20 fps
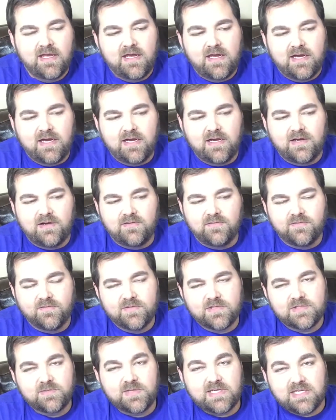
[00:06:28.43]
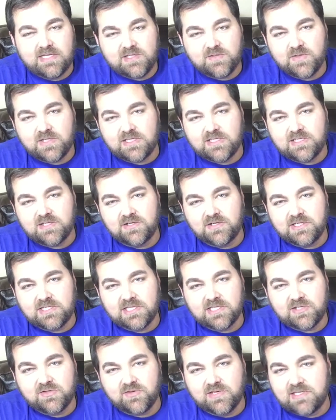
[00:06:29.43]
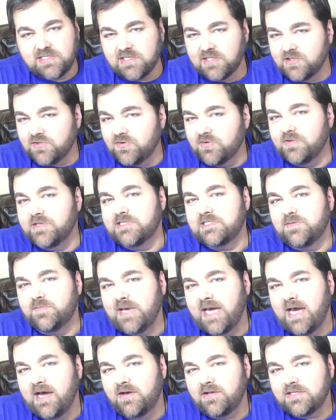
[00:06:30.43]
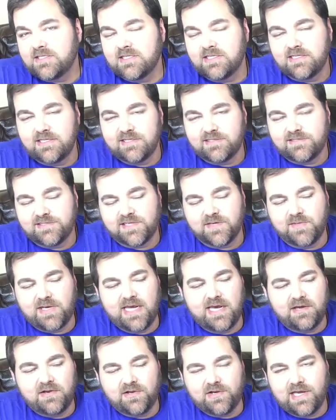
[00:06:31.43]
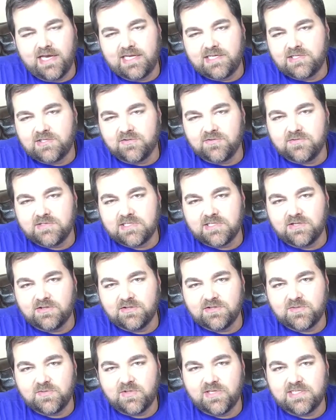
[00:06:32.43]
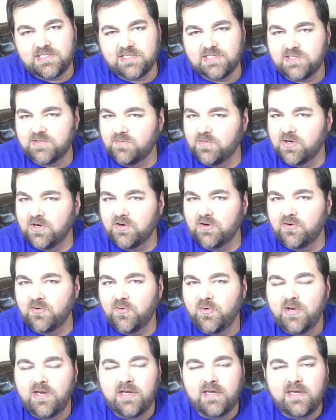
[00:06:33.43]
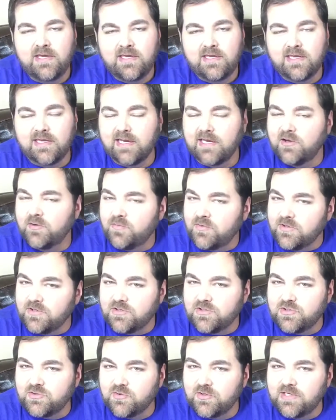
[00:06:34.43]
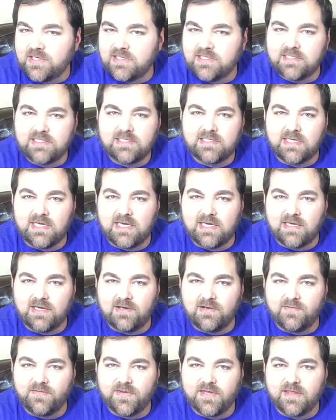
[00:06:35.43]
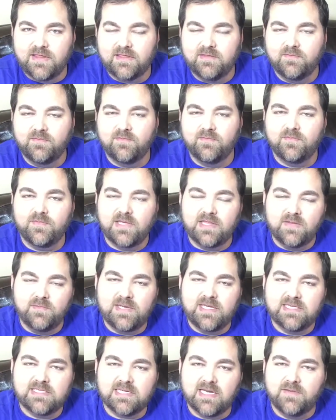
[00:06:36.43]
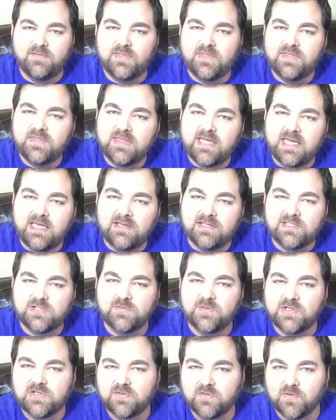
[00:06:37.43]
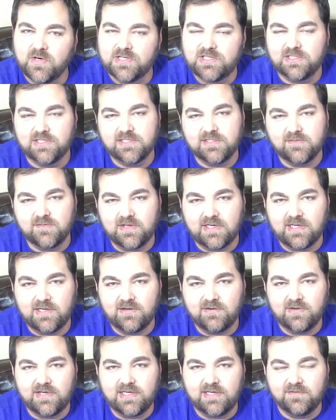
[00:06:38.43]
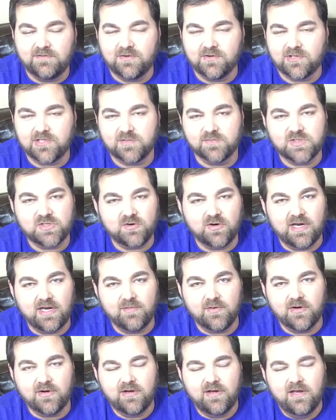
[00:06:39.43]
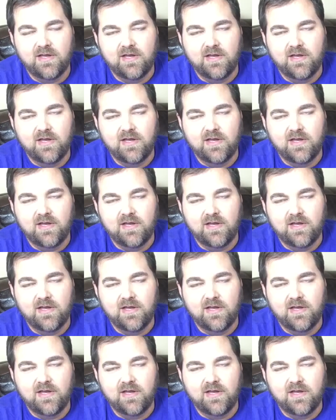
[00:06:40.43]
to me, that's what the song Six Strings and the Truth is about, and it's coming out on iTunes and all those places tomorrow, and I hope you enjoy it. In the meantime, thank you so much for watching this video, and if you're a subscriber,